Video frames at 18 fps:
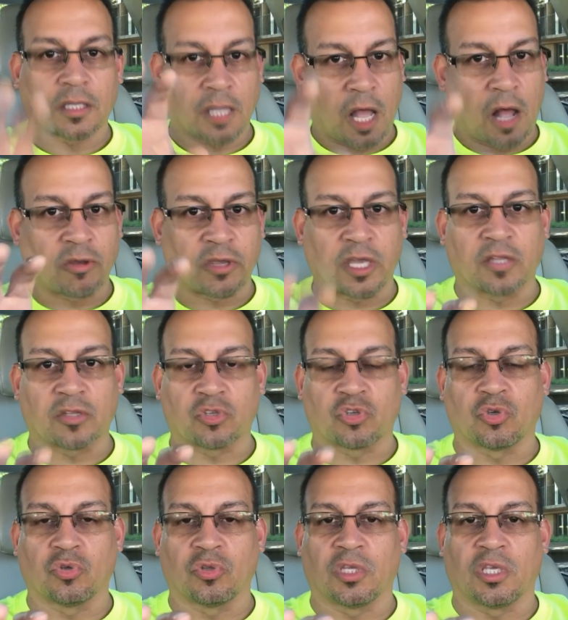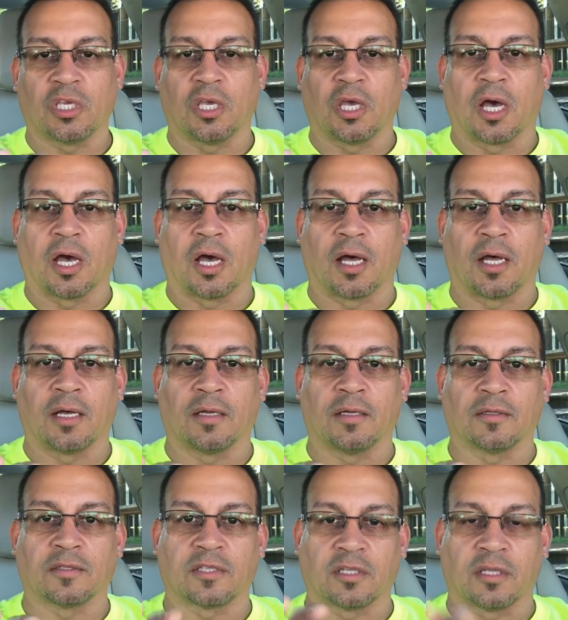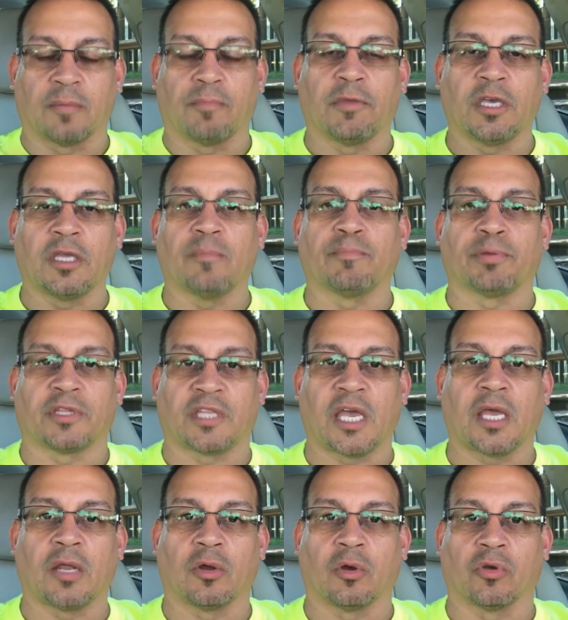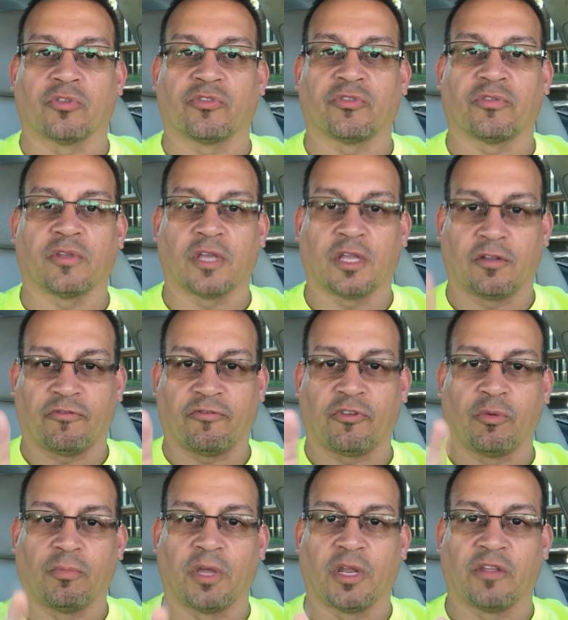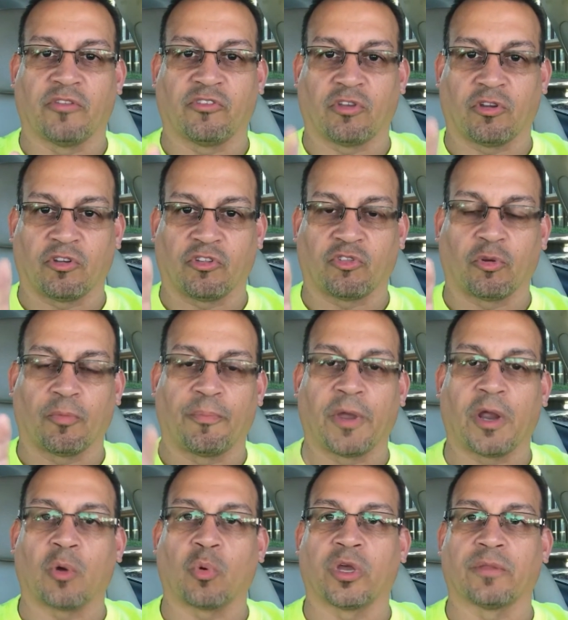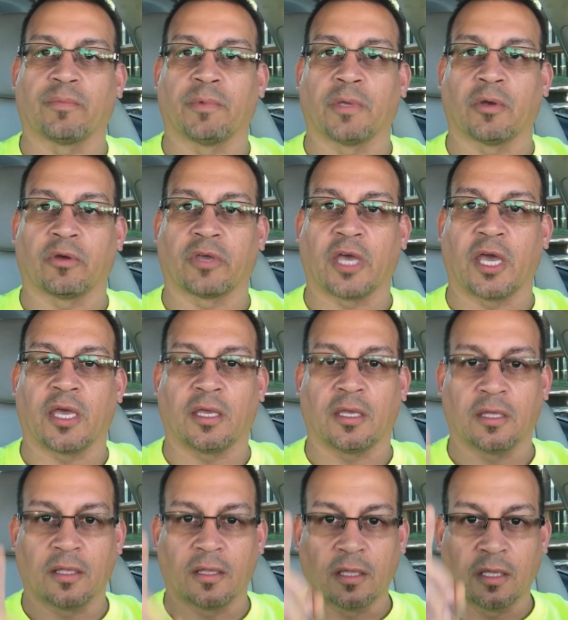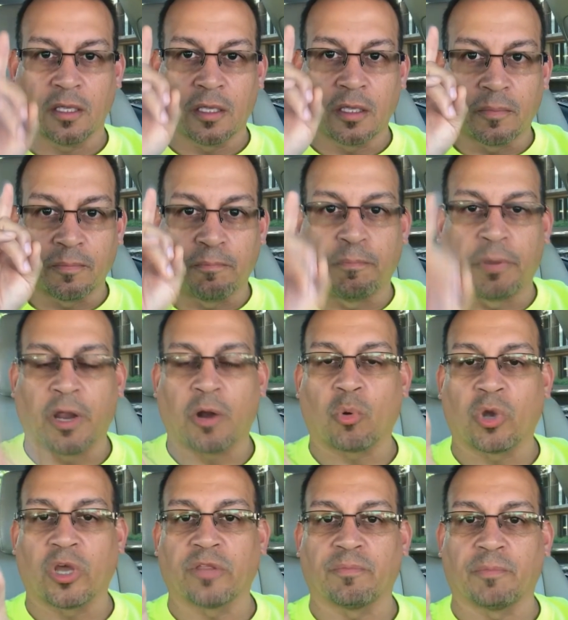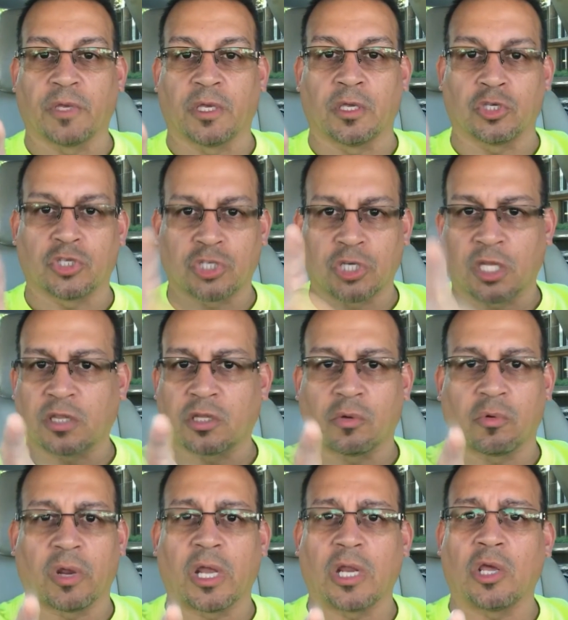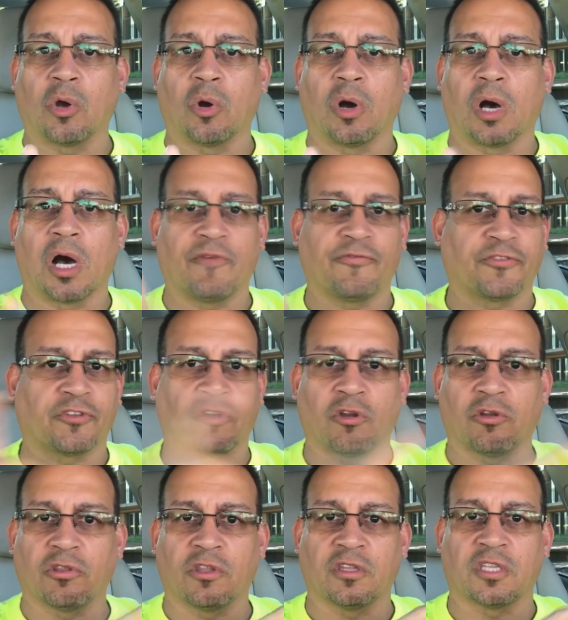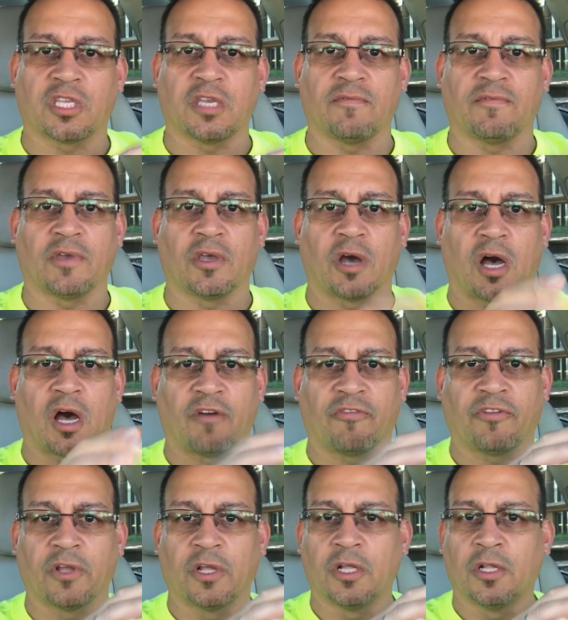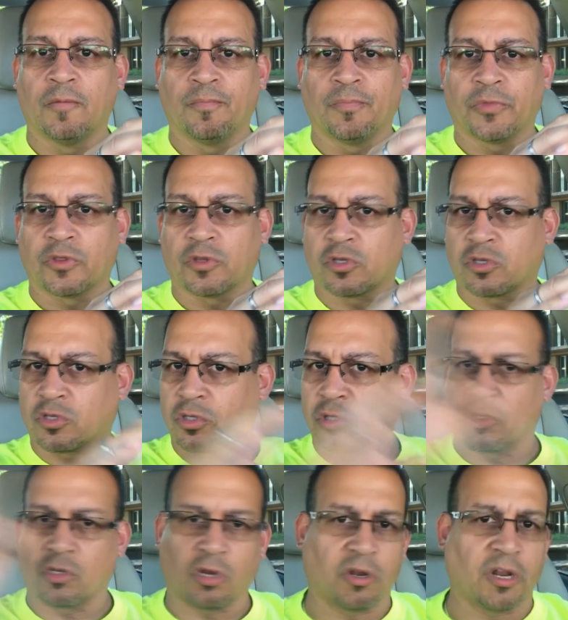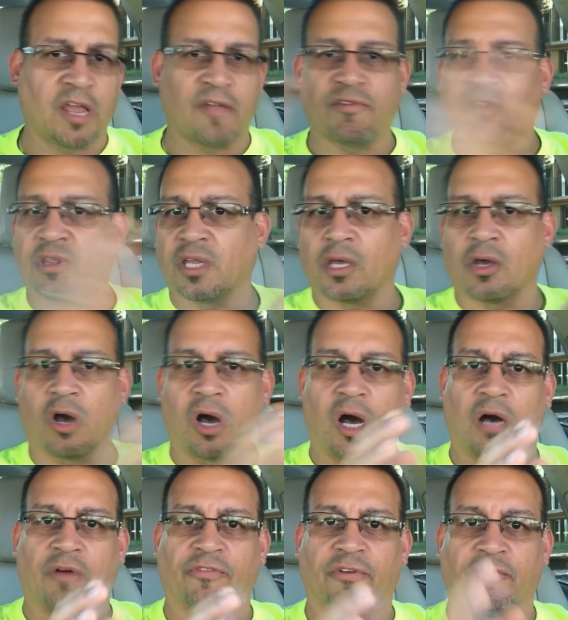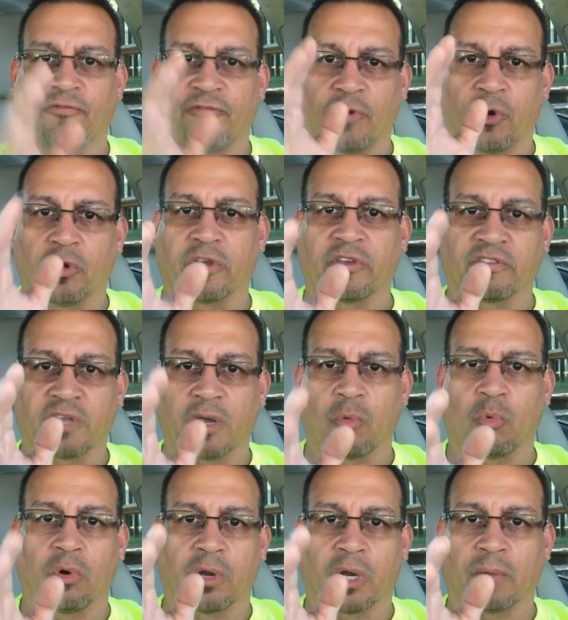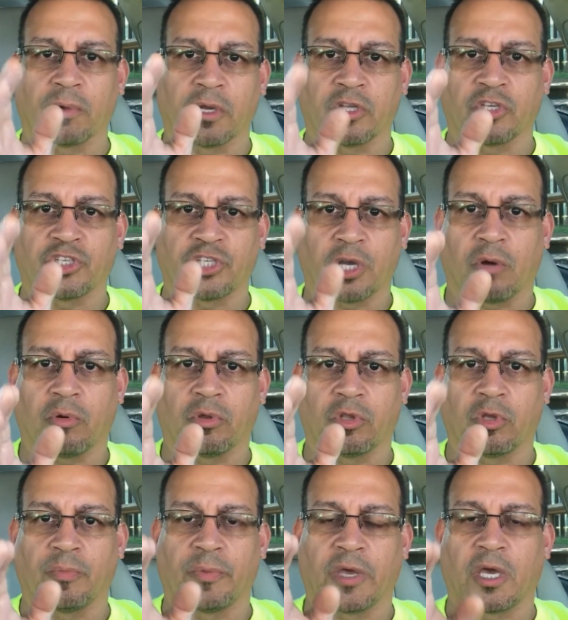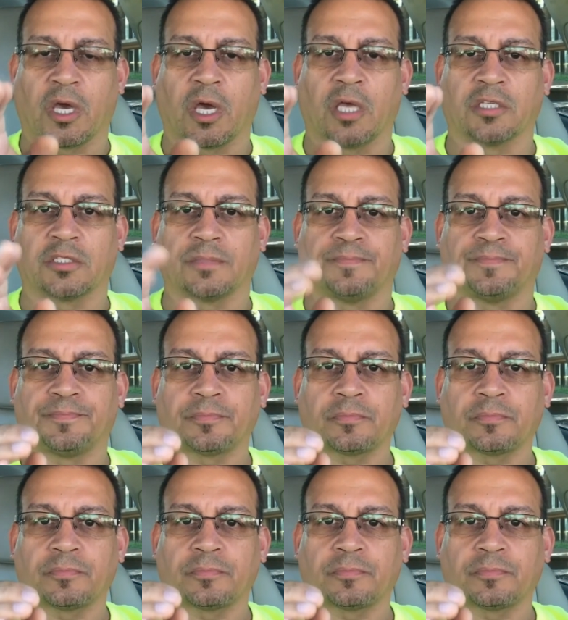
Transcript: I'll get to the meat and potatoes in a few minutes here, so bear with me, okay? Bear with me. Shut the radio off, turn the TV off, turn everything off, and focus on what I'm going to share with you, because